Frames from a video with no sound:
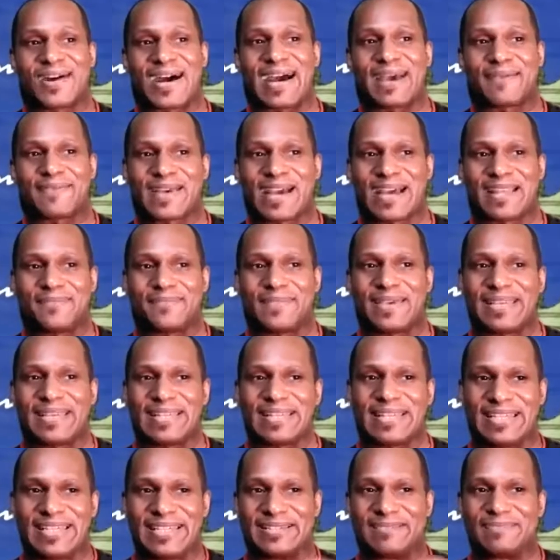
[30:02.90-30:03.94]
I kind of made
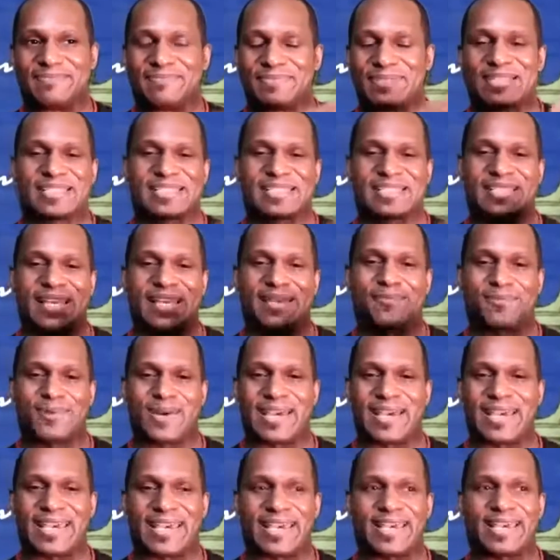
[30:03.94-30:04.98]
him be the same
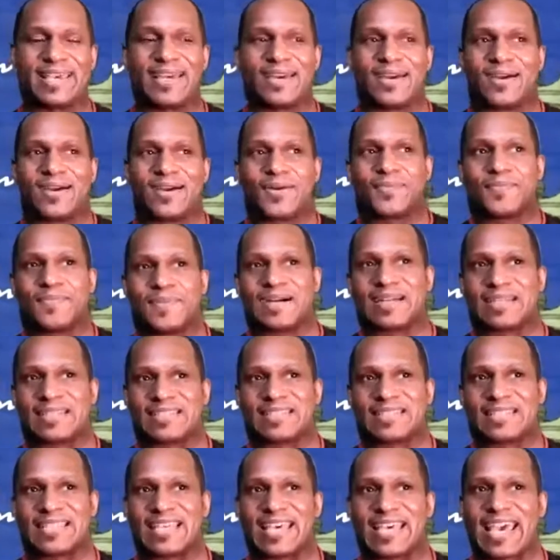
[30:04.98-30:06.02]
way. But
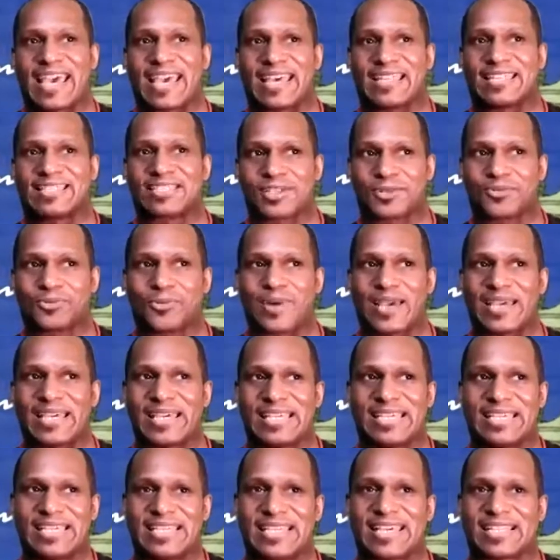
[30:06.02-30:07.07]
and so the way
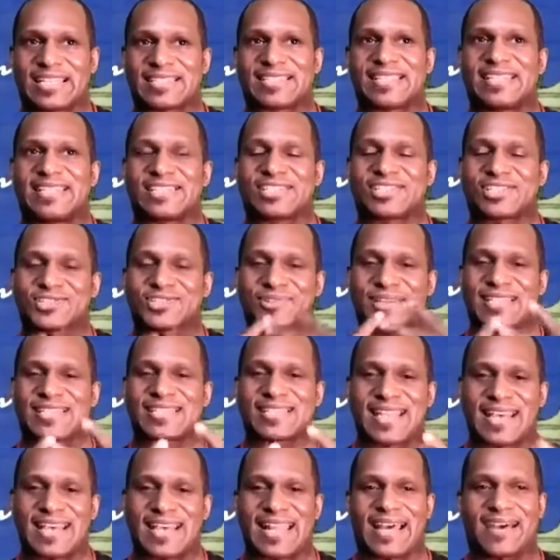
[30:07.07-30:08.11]
he gets his straight
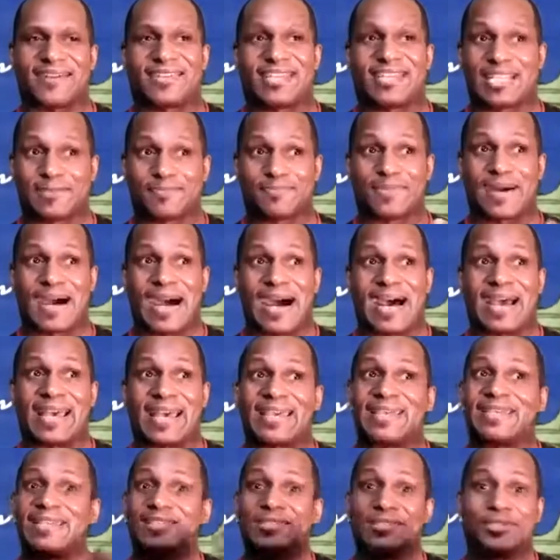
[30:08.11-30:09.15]
side out is
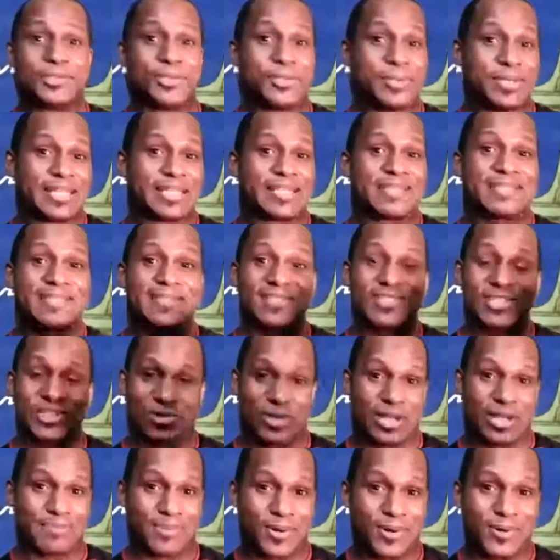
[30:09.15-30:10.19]
by doing
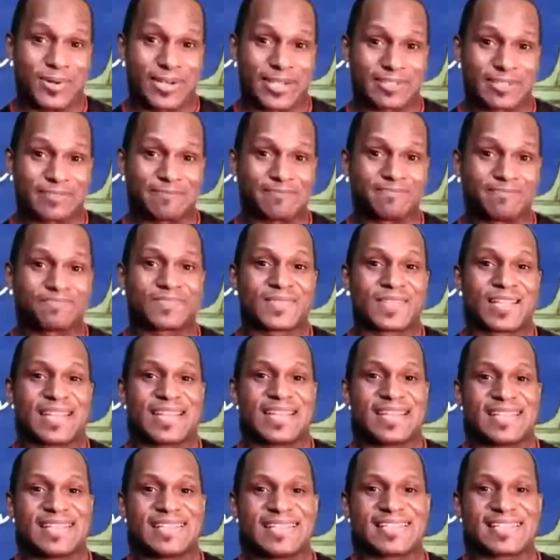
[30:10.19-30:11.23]
straight porn.
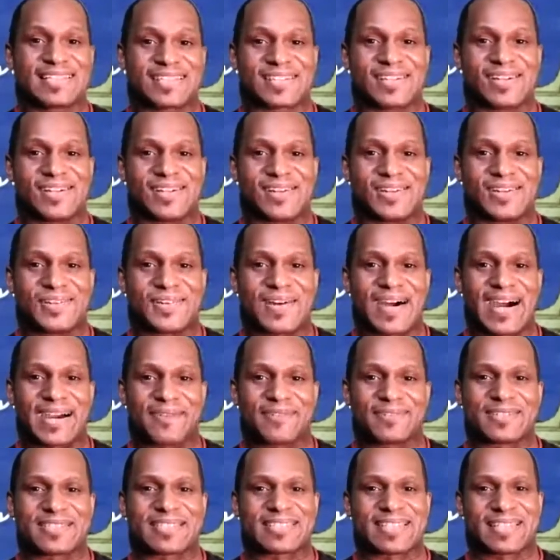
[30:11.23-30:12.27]
So I
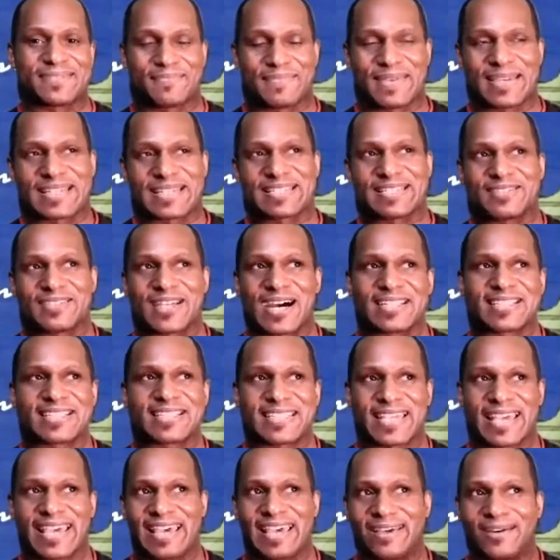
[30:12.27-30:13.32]
was making a
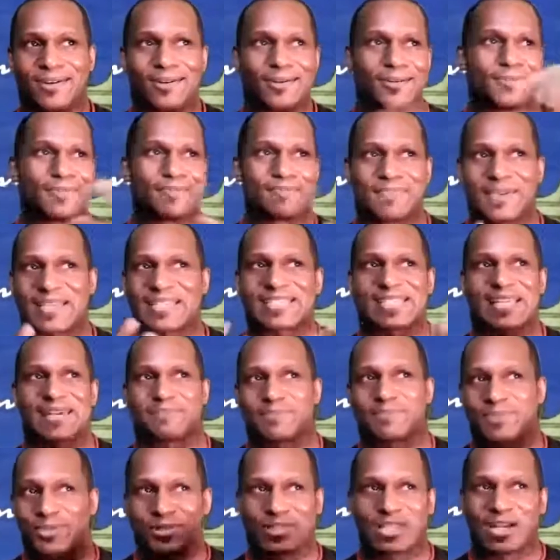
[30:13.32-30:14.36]
tale. Basically,
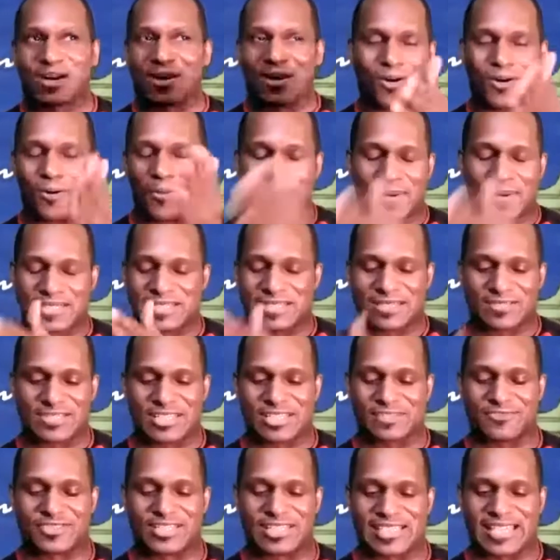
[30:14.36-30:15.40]
I'm doing a whole bunch of
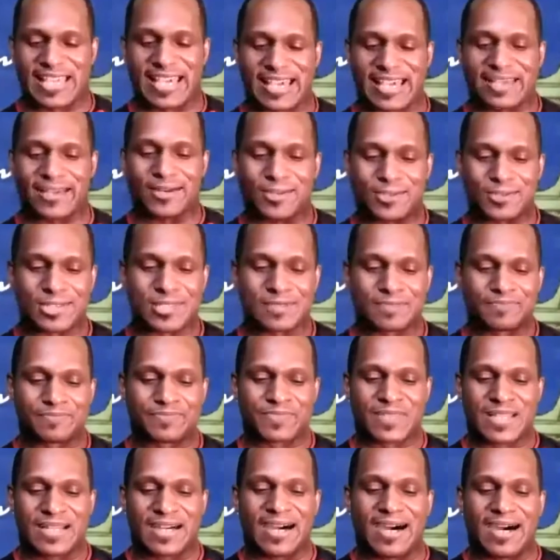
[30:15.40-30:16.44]
different
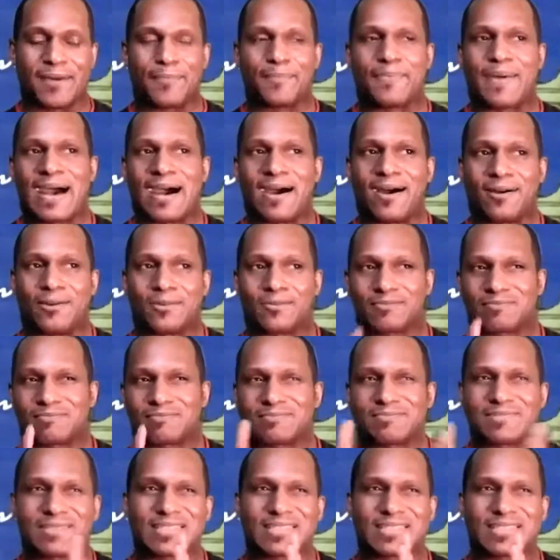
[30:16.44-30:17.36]
tales about